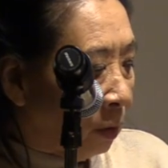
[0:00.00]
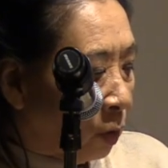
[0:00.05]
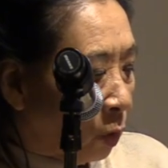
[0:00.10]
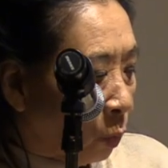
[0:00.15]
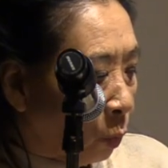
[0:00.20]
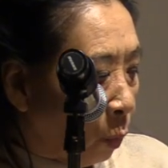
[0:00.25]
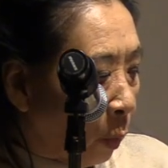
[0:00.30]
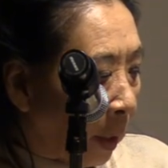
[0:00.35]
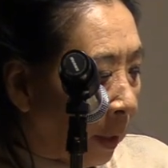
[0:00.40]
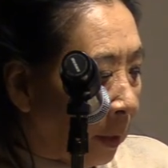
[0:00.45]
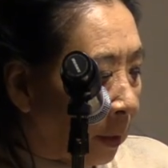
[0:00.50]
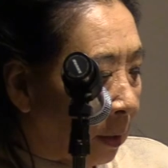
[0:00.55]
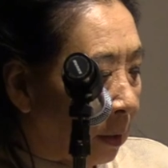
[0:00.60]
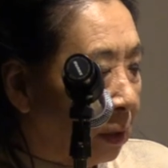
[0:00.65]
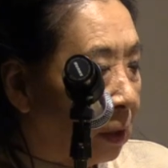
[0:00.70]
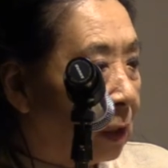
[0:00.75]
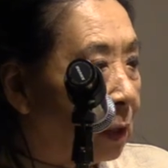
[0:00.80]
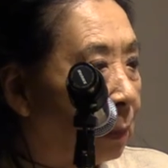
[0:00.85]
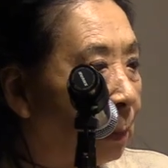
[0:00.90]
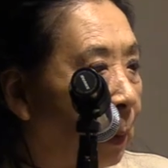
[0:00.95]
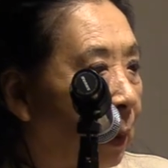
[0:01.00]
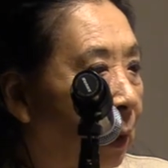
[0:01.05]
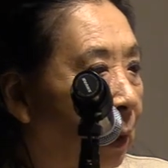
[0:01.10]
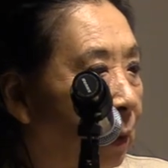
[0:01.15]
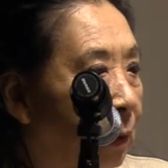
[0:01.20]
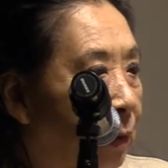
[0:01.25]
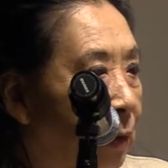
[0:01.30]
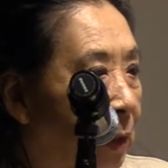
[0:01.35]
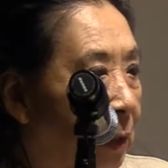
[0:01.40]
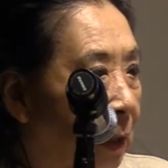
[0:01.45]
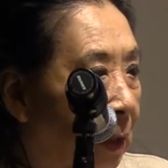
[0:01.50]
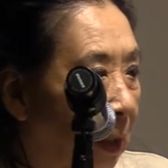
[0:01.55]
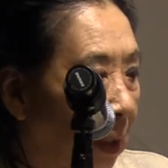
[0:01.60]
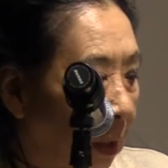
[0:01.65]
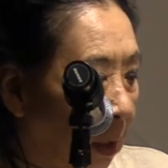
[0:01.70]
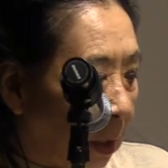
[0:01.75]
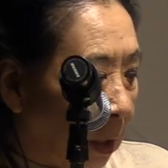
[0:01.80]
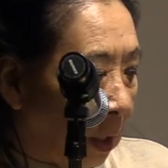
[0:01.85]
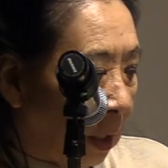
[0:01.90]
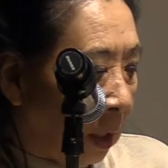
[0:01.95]
is white and sparse.
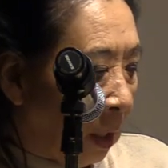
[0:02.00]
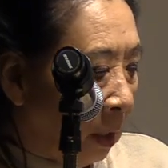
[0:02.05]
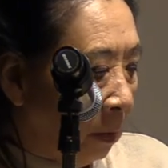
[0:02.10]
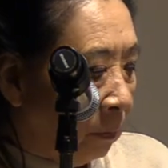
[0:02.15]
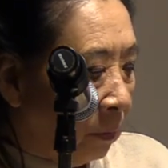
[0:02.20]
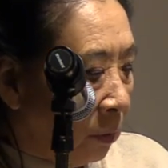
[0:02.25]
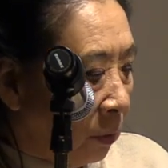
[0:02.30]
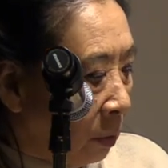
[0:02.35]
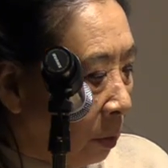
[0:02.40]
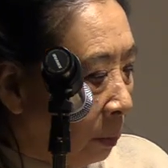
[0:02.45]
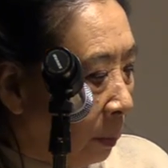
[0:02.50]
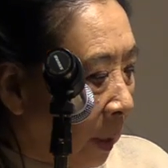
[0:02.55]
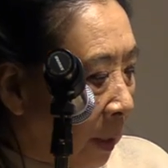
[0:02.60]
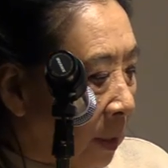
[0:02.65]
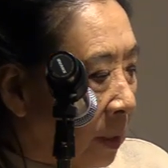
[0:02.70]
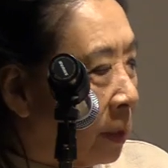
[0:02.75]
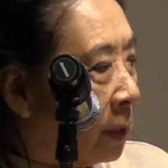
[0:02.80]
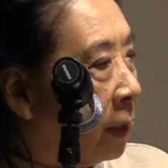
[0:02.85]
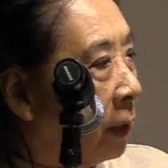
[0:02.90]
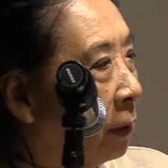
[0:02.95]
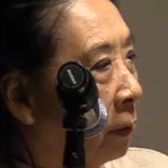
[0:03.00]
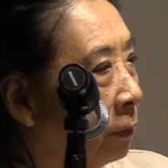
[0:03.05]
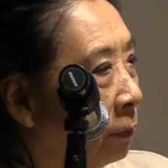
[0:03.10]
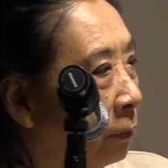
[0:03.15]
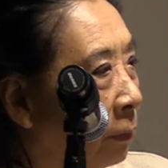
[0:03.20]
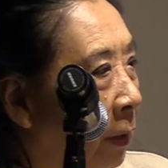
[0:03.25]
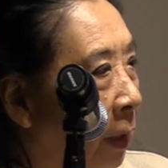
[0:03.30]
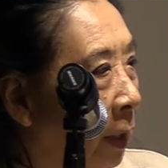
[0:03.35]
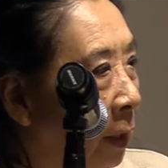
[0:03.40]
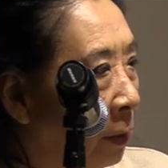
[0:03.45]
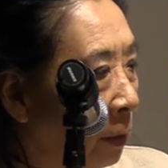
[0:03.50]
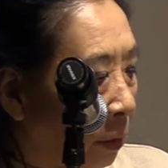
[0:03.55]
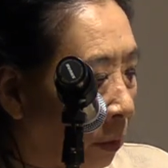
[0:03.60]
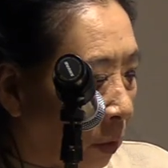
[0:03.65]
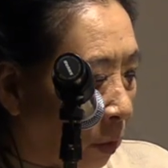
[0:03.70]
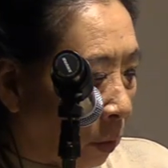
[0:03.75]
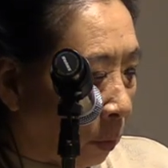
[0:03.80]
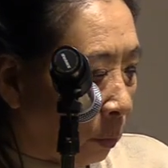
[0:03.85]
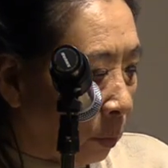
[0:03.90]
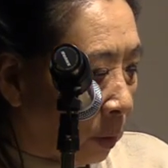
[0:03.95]
Even to myself, I would
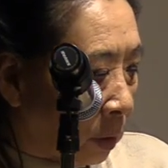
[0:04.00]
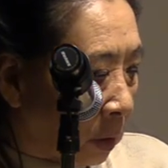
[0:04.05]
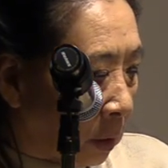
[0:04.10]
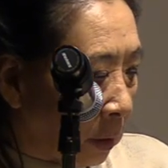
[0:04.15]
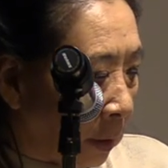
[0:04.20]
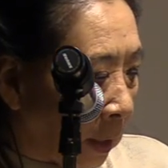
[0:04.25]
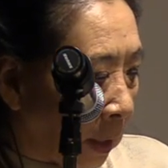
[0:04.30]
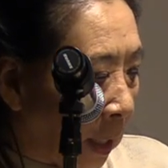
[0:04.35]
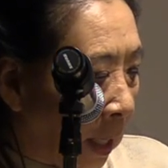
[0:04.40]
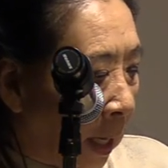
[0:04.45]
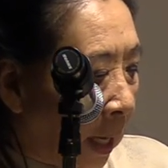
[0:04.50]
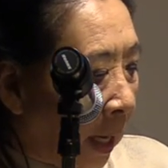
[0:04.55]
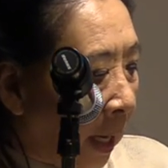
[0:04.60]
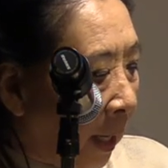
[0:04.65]
go through.